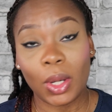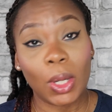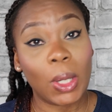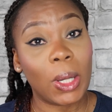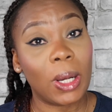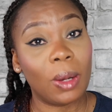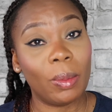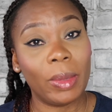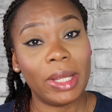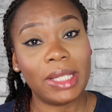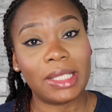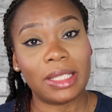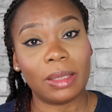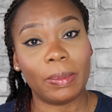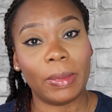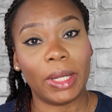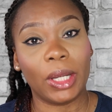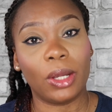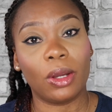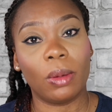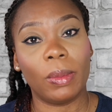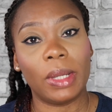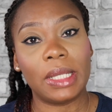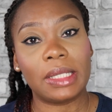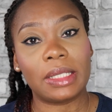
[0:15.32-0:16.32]
comments in my
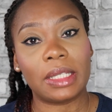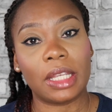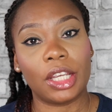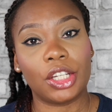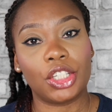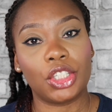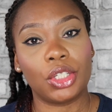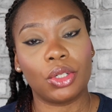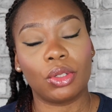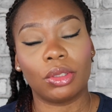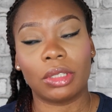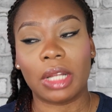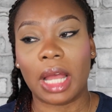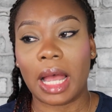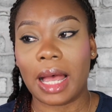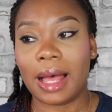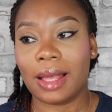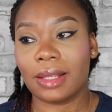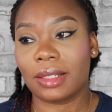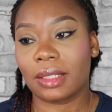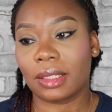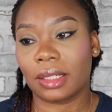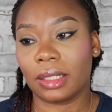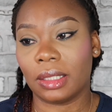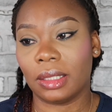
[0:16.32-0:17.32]
comment section
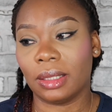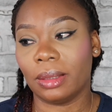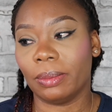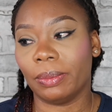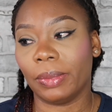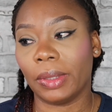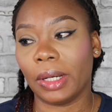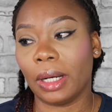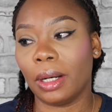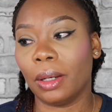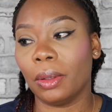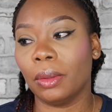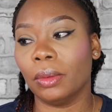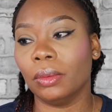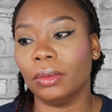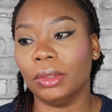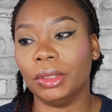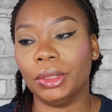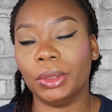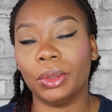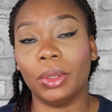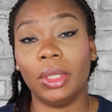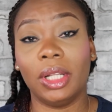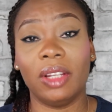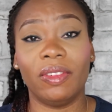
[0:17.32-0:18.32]
asking about
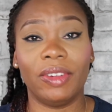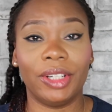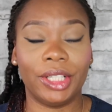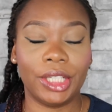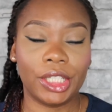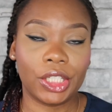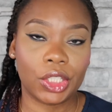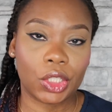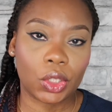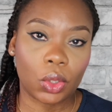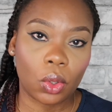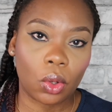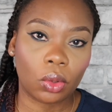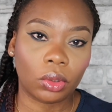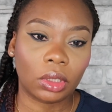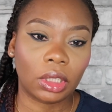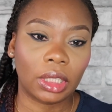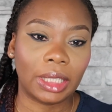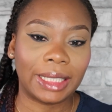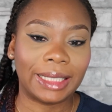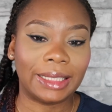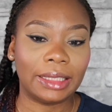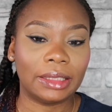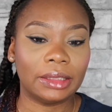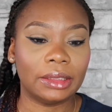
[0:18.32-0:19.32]
living in
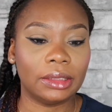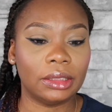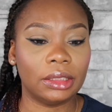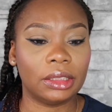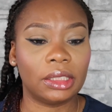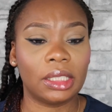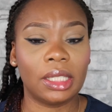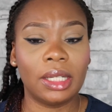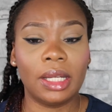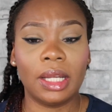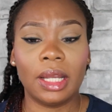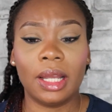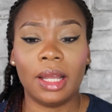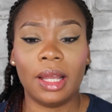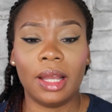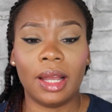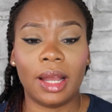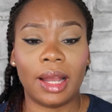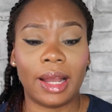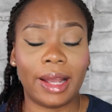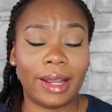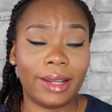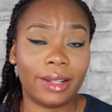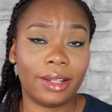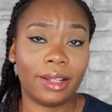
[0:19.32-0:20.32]
Scotland,
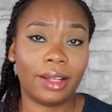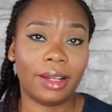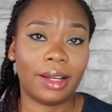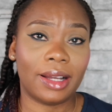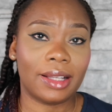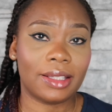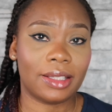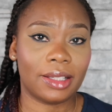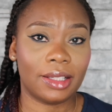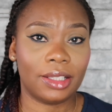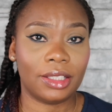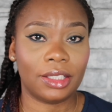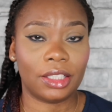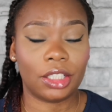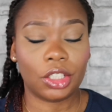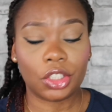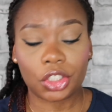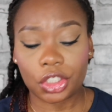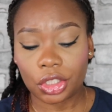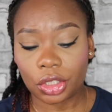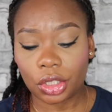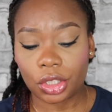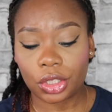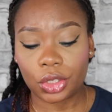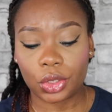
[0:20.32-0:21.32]
either as an
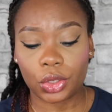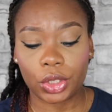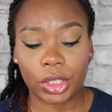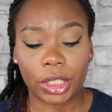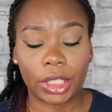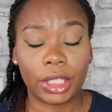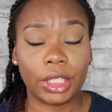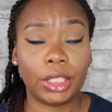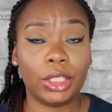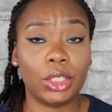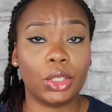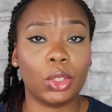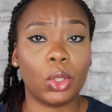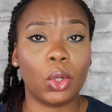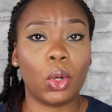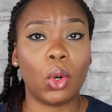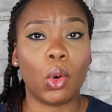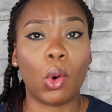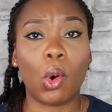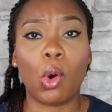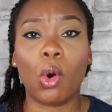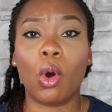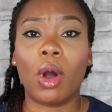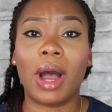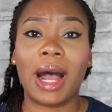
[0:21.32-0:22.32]
international student
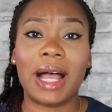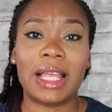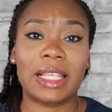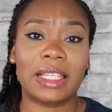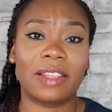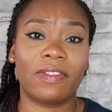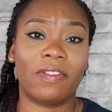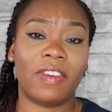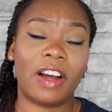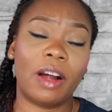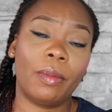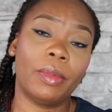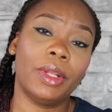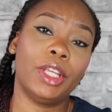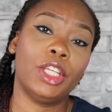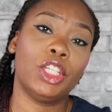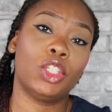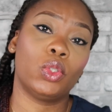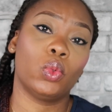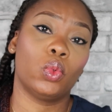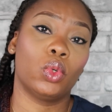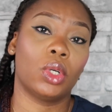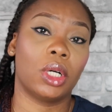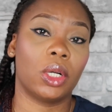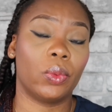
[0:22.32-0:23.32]
or as
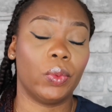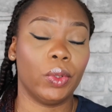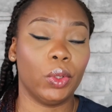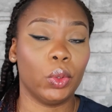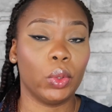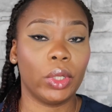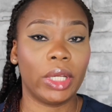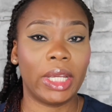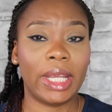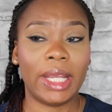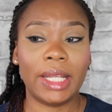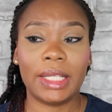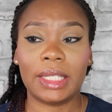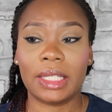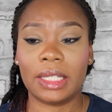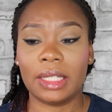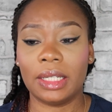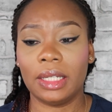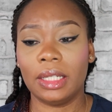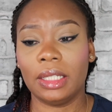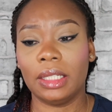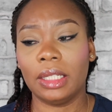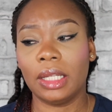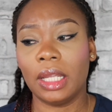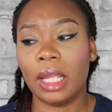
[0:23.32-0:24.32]
families who are
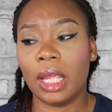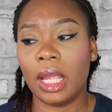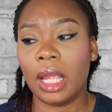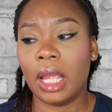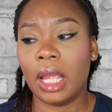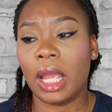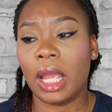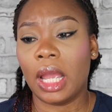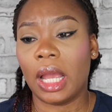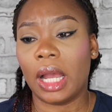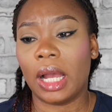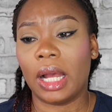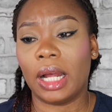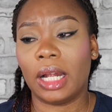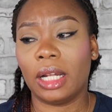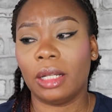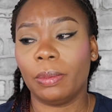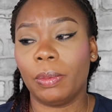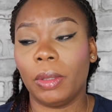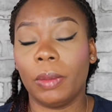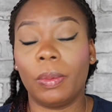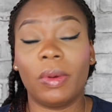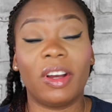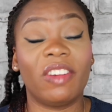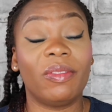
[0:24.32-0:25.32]
relocating. And
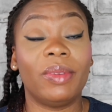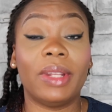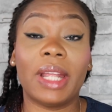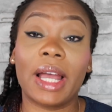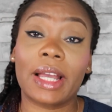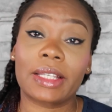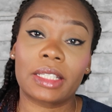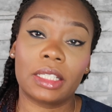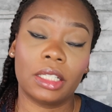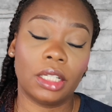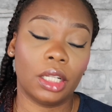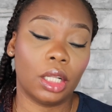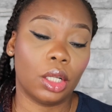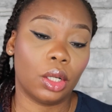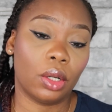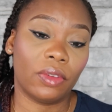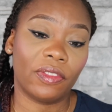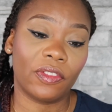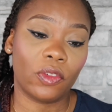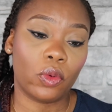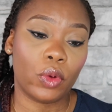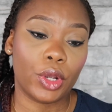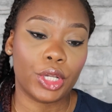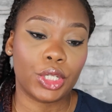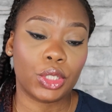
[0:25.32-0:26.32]
people have been asking a lot
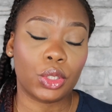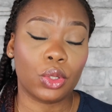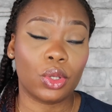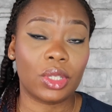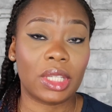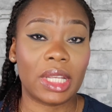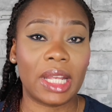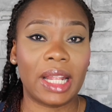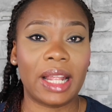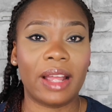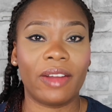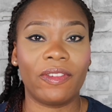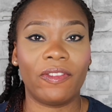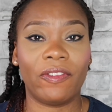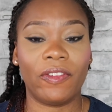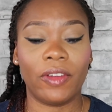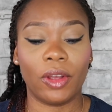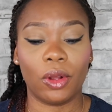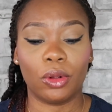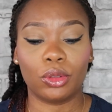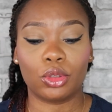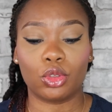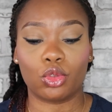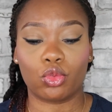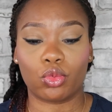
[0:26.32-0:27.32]
of questions, and I
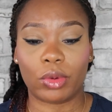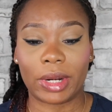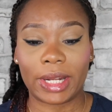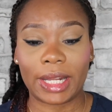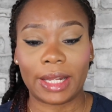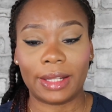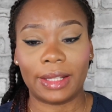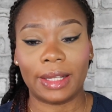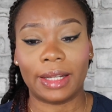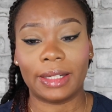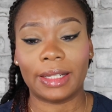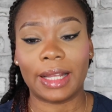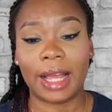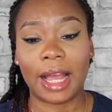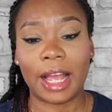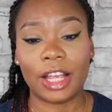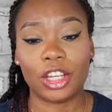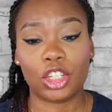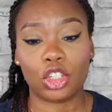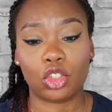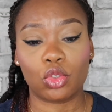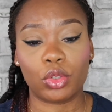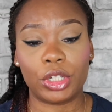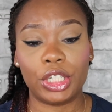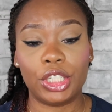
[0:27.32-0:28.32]
felt rather than
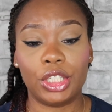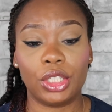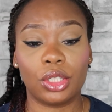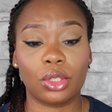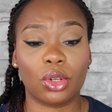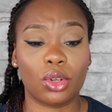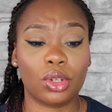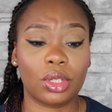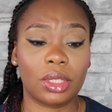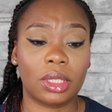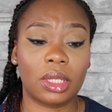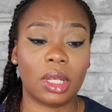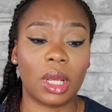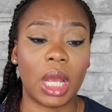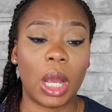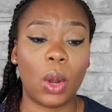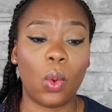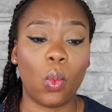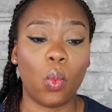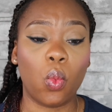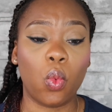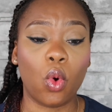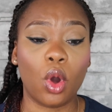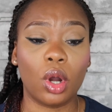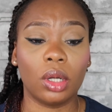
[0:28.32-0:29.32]
answering just
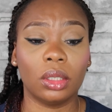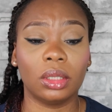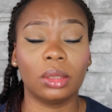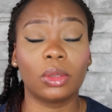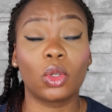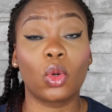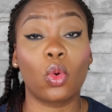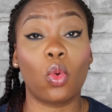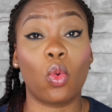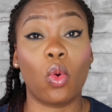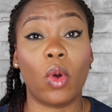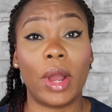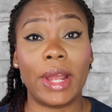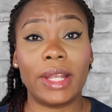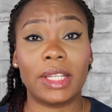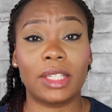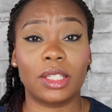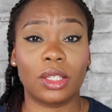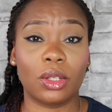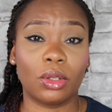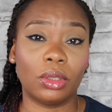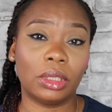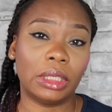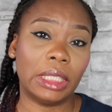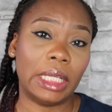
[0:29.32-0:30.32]
one
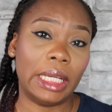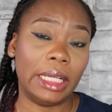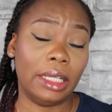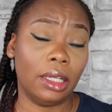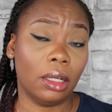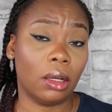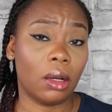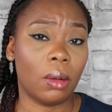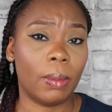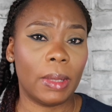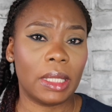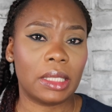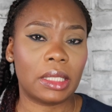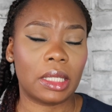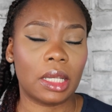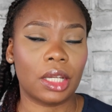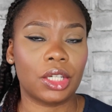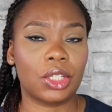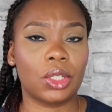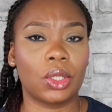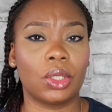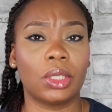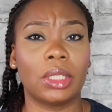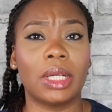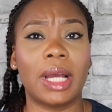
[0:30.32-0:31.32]
question in the comment
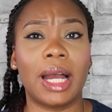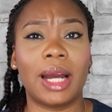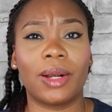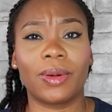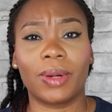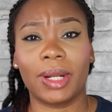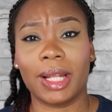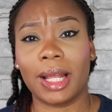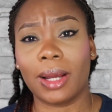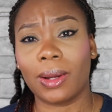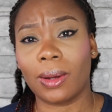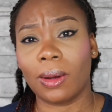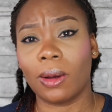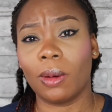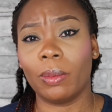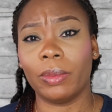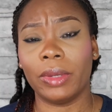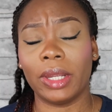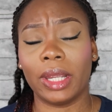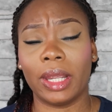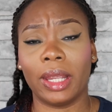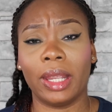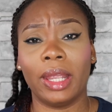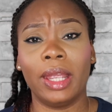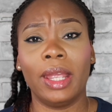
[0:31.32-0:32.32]
section, I'd rather come
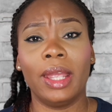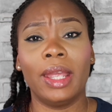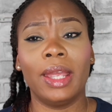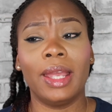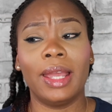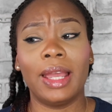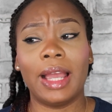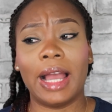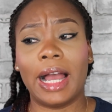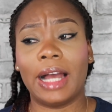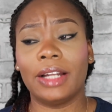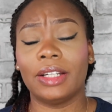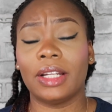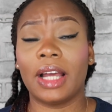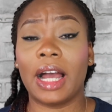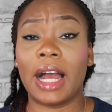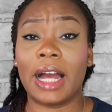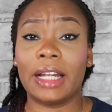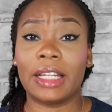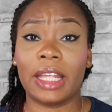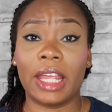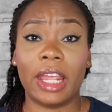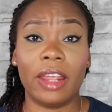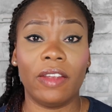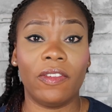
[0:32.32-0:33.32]
here and
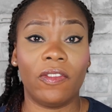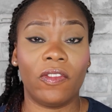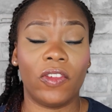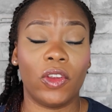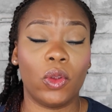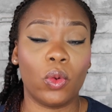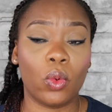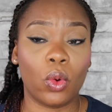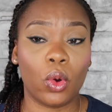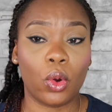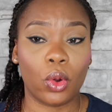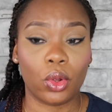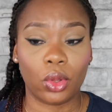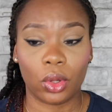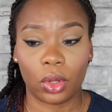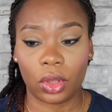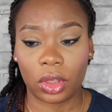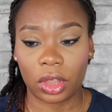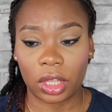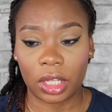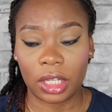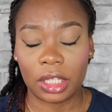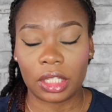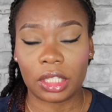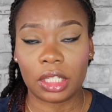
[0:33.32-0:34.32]
add a few other
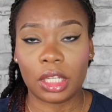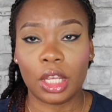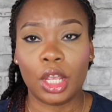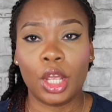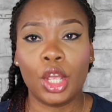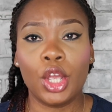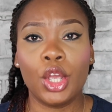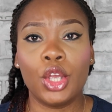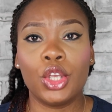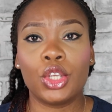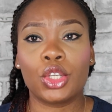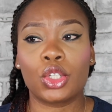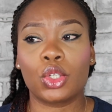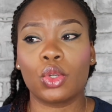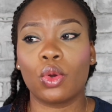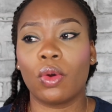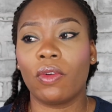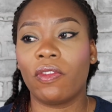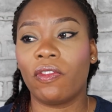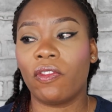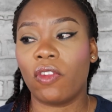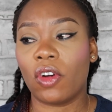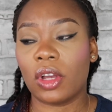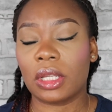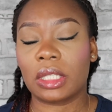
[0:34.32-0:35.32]
things. So
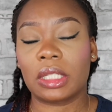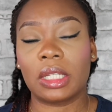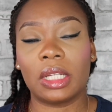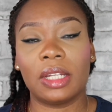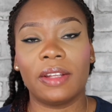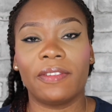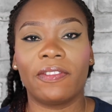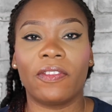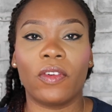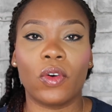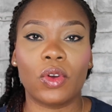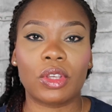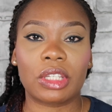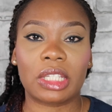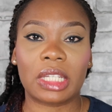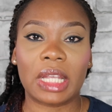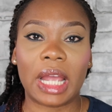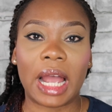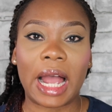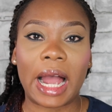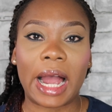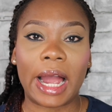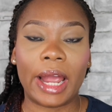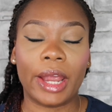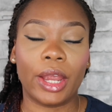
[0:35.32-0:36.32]
first thing first,
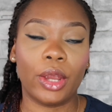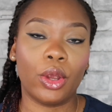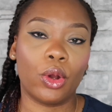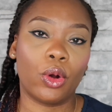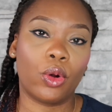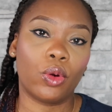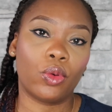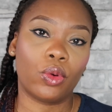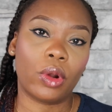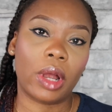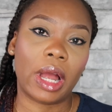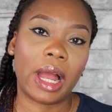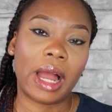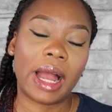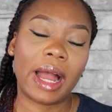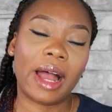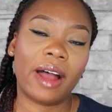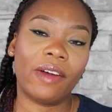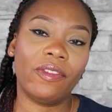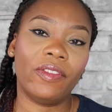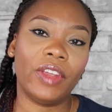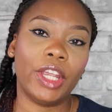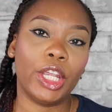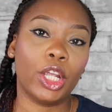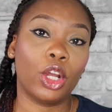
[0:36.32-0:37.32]
I
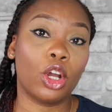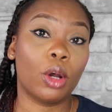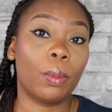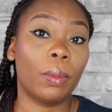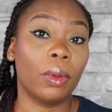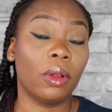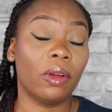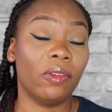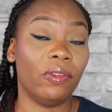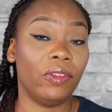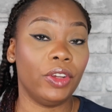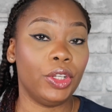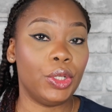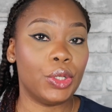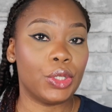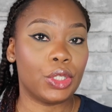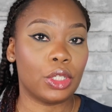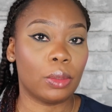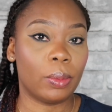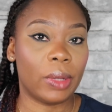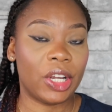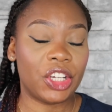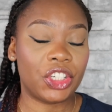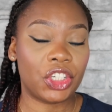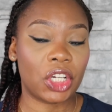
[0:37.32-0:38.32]
have a couple of videos
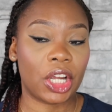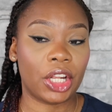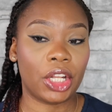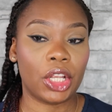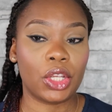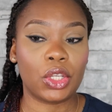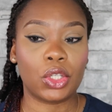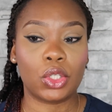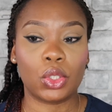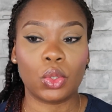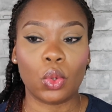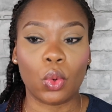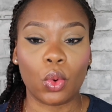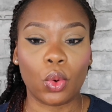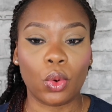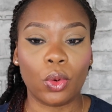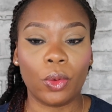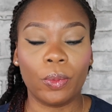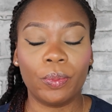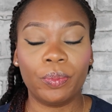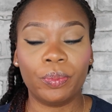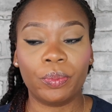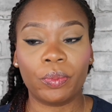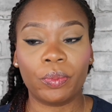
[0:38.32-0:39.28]
on my channel. So